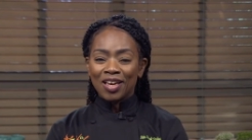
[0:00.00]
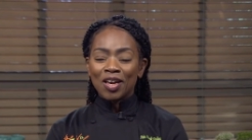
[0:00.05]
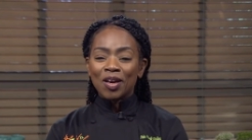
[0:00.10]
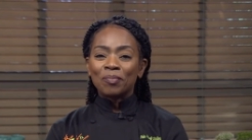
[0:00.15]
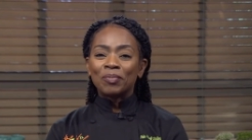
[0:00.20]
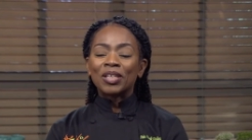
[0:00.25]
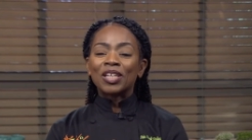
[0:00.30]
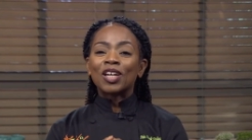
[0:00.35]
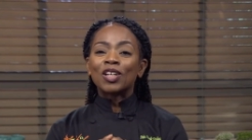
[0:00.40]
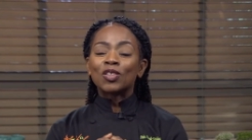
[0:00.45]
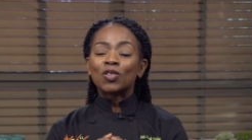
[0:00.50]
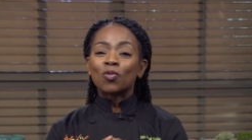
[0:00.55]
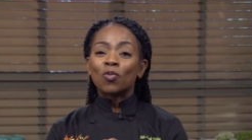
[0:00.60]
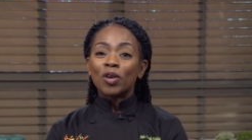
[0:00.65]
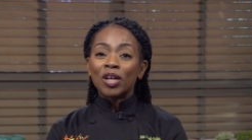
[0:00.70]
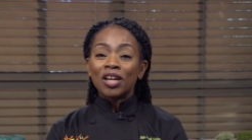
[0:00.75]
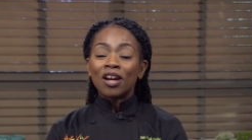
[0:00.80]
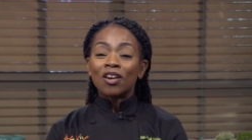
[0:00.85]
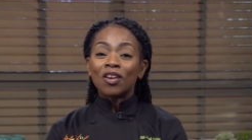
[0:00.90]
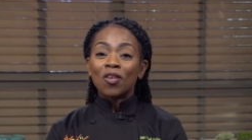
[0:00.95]
because
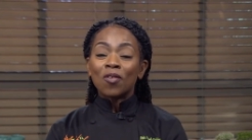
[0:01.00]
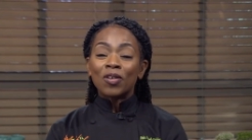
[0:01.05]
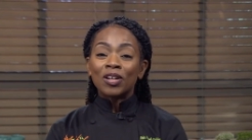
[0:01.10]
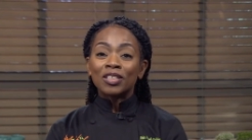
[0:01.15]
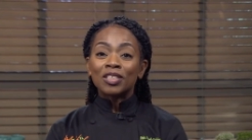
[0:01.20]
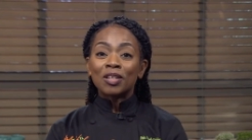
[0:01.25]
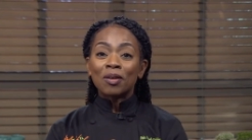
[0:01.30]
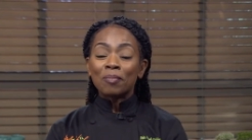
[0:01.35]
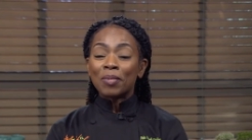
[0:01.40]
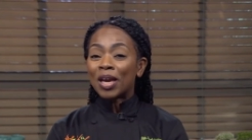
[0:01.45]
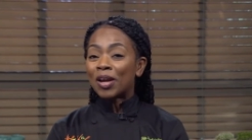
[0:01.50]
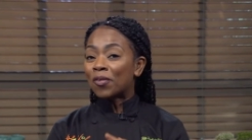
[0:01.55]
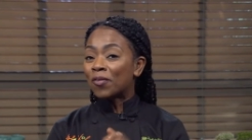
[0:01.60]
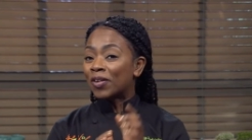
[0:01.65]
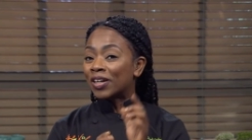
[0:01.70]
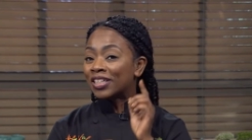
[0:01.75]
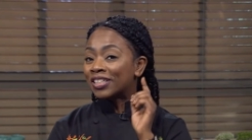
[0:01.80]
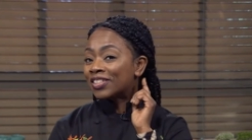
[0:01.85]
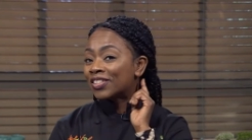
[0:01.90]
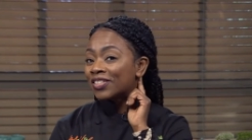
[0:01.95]
we are going to make,
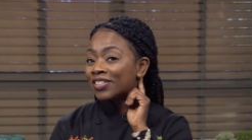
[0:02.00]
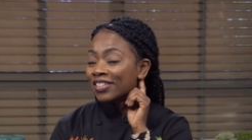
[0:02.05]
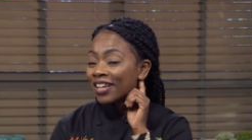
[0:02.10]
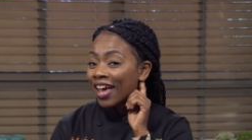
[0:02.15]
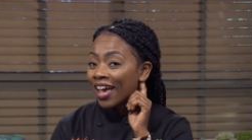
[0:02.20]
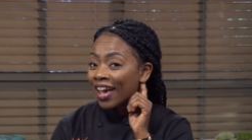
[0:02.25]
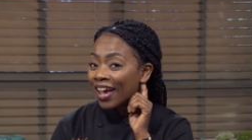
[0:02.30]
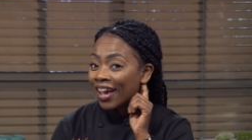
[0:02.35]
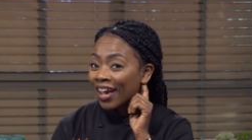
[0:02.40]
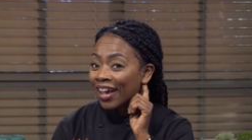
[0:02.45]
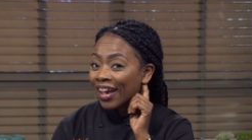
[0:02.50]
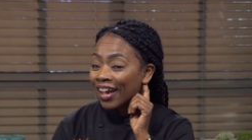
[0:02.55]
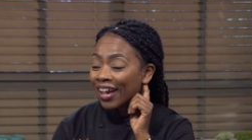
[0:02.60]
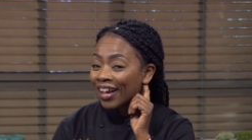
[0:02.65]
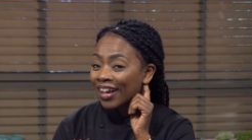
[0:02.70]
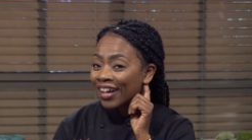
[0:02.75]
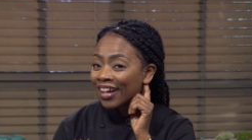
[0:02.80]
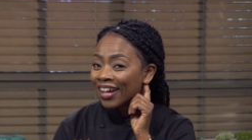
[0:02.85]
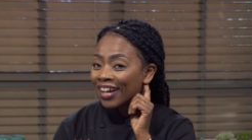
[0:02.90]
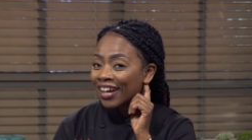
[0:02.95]
what did you
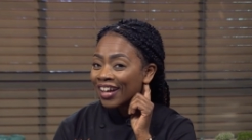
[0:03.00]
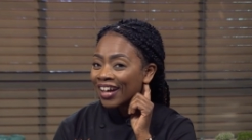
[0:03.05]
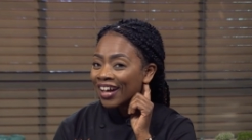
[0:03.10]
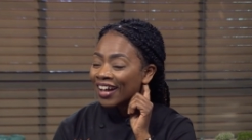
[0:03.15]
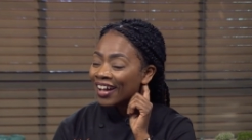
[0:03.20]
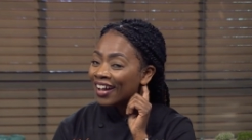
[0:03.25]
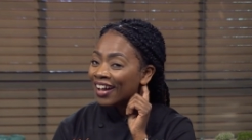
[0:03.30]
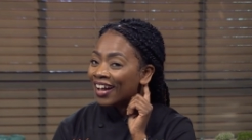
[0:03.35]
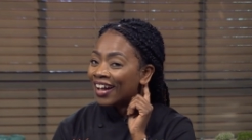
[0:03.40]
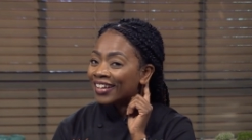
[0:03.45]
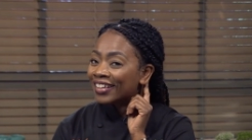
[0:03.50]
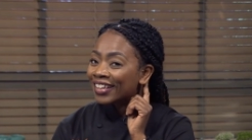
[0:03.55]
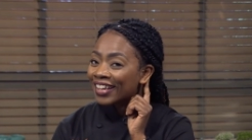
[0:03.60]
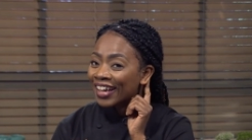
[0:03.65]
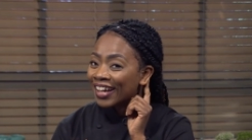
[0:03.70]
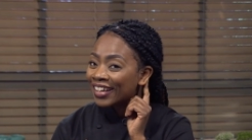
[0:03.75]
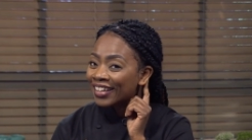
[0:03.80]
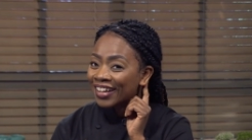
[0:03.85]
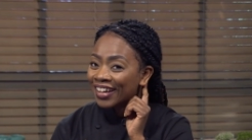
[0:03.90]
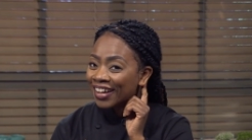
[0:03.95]
say? I
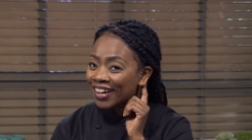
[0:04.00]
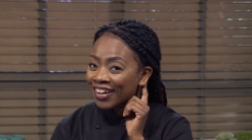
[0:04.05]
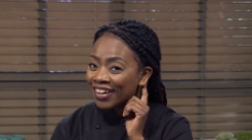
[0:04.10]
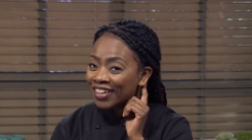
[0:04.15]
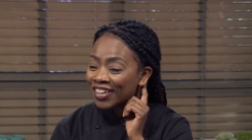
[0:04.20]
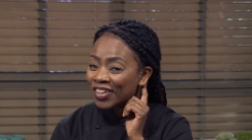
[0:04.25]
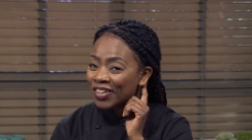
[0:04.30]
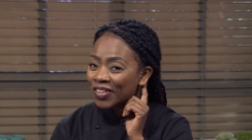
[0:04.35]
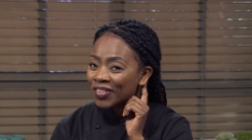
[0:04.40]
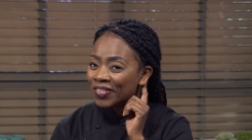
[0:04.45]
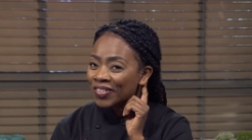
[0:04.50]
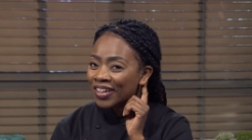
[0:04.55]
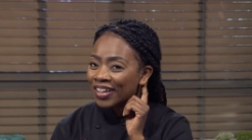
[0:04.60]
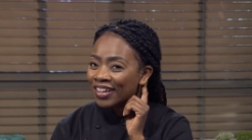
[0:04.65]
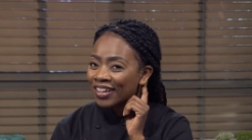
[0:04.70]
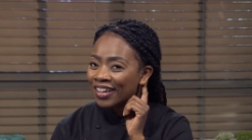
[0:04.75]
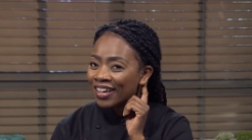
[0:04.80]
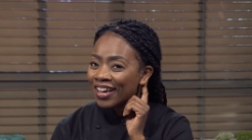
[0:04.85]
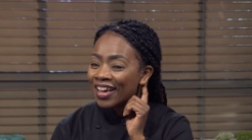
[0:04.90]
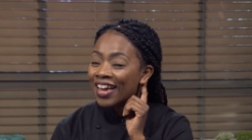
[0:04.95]
can't hear you.
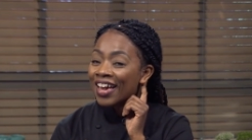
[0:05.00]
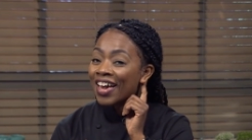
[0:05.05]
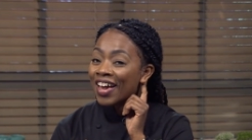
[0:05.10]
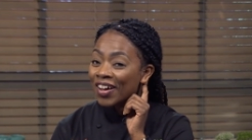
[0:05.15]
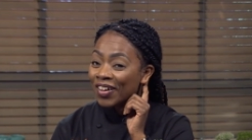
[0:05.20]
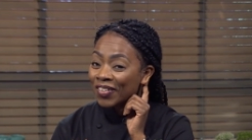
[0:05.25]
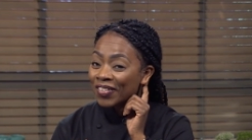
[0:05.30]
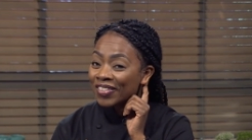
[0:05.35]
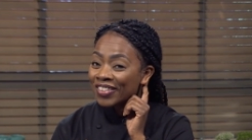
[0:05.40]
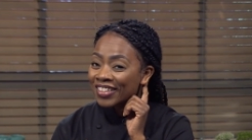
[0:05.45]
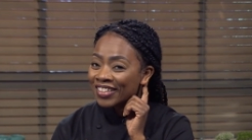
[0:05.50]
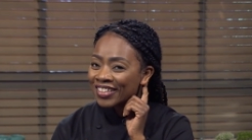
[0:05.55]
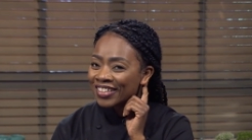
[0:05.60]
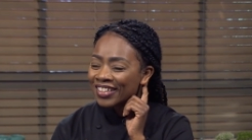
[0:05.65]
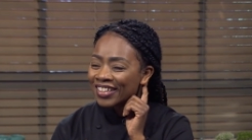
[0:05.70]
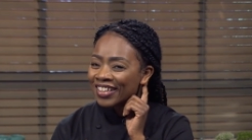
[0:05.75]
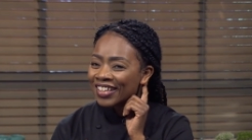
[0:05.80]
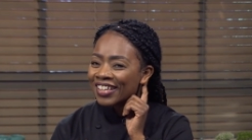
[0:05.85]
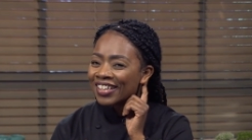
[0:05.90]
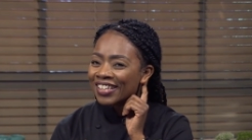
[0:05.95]
Health
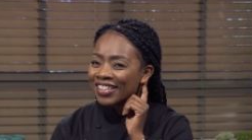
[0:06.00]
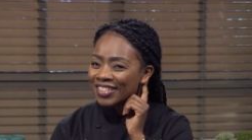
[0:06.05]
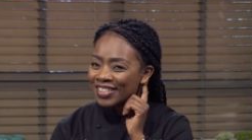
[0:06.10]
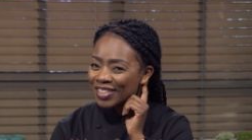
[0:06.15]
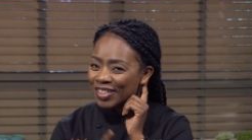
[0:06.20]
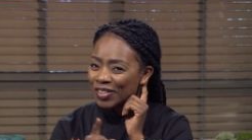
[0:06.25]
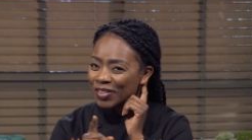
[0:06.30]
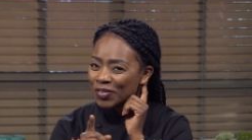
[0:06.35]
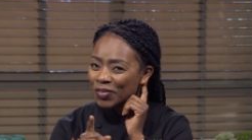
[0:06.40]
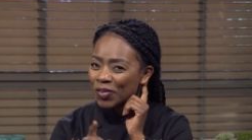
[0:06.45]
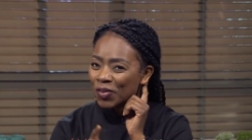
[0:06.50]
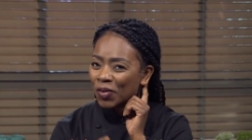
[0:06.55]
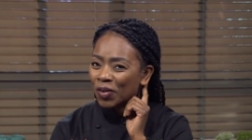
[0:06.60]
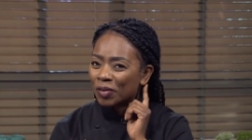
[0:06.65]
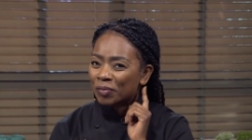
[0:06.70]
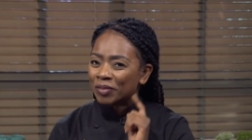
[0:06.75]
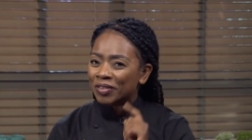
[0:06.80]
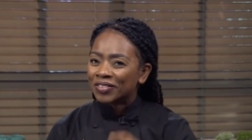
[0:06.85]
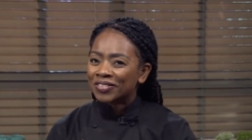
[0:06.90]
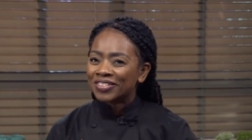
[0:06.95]
is the new
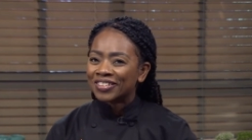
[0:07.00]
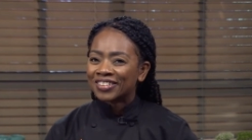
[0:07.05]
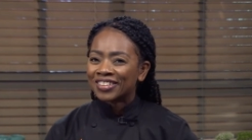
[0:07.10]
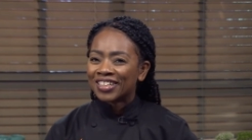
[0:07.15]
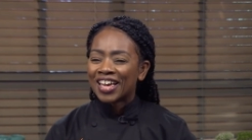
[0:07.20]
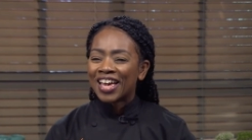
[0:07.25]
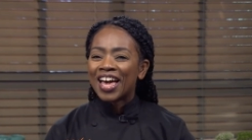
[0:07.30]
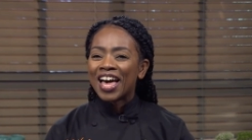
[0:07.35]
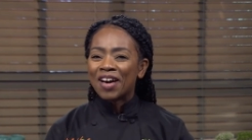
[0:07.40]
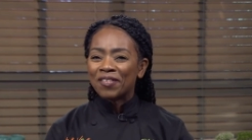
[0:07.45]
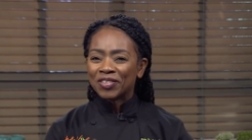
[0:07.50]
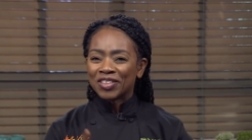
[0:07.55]
normal. Have a